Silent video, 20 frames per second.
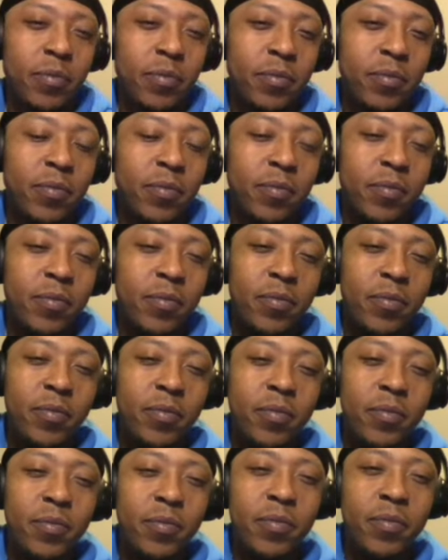
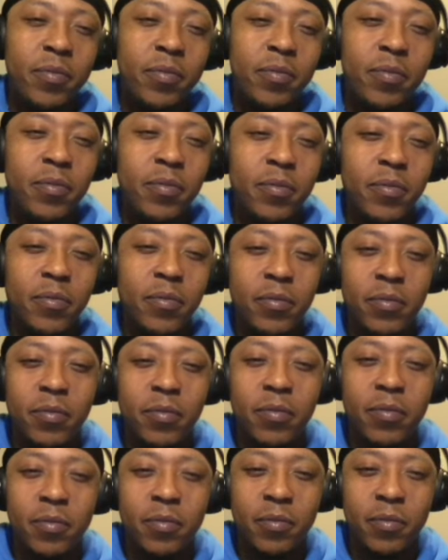
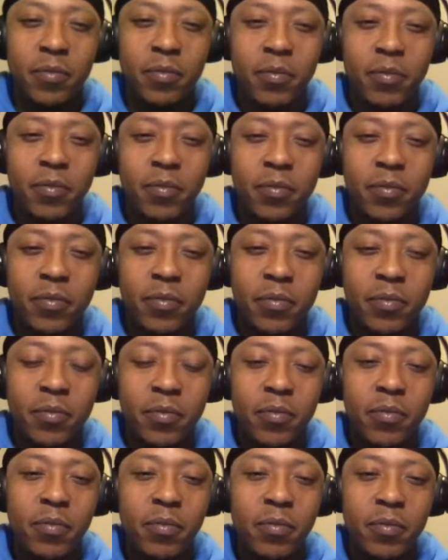
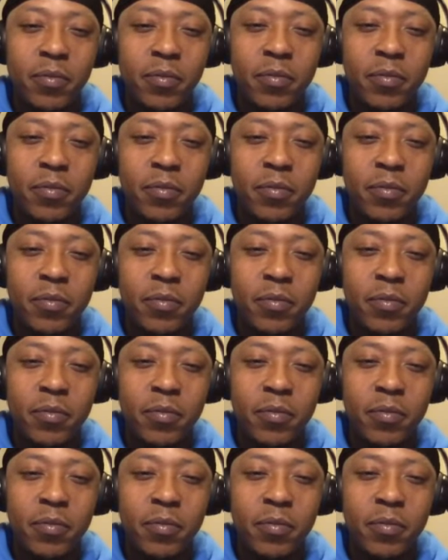No words are spoken by the person on screen.